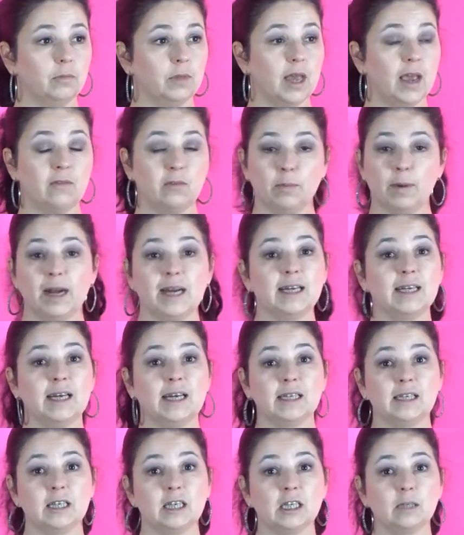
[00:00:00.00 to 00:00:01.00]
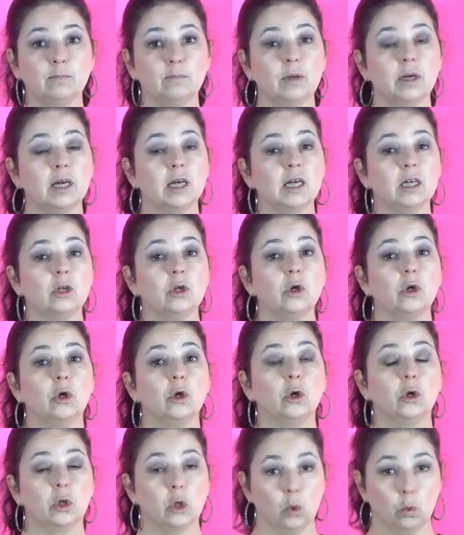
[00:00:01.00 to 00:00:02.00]
everybody does this, but
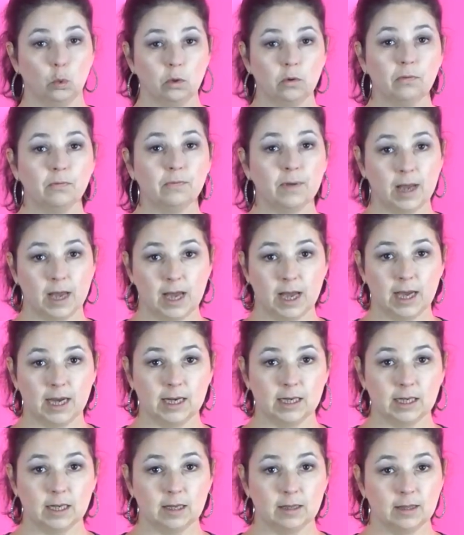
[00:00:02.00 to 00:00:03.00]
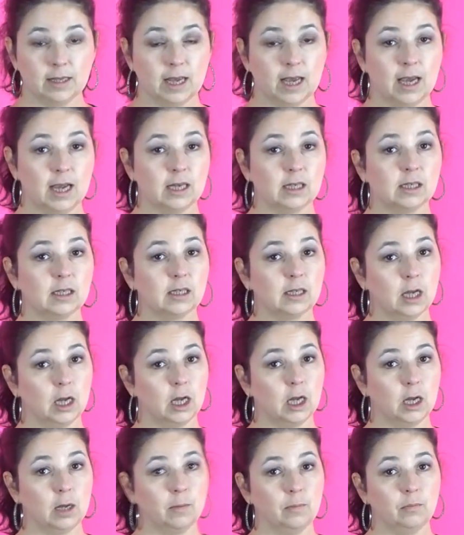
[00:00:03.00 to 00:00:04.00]
you will find that
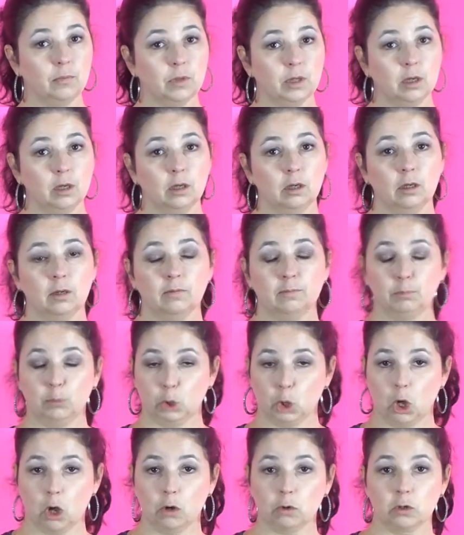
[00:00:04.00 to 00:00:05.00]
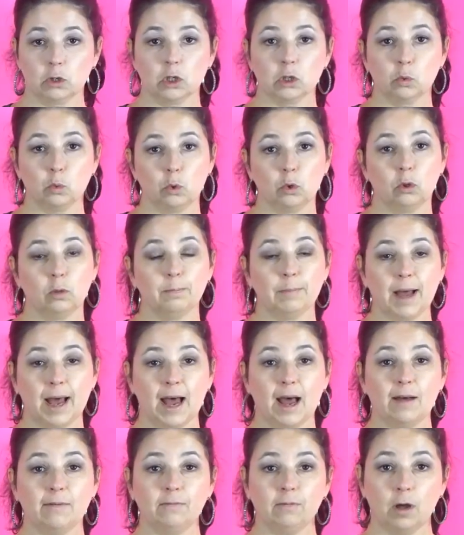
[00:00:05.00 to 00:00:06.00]
some bloggers will
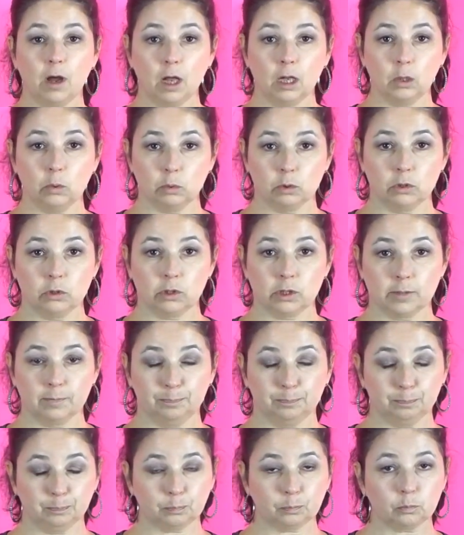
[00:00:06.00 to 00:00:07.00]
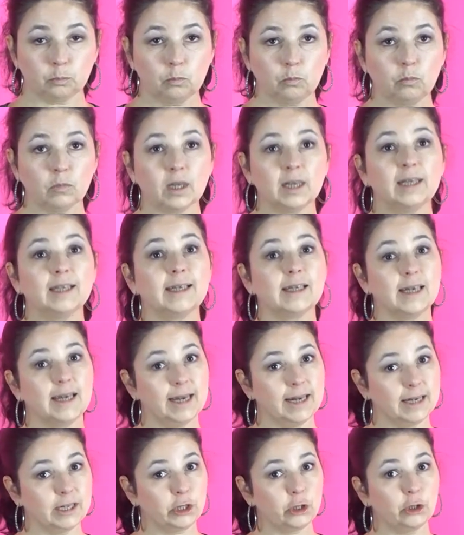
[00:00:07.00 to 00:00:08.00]
buy followers.
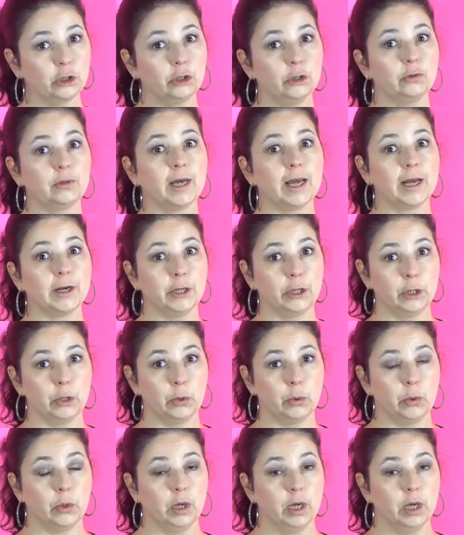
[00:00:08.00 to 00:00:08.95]
It is true, they do.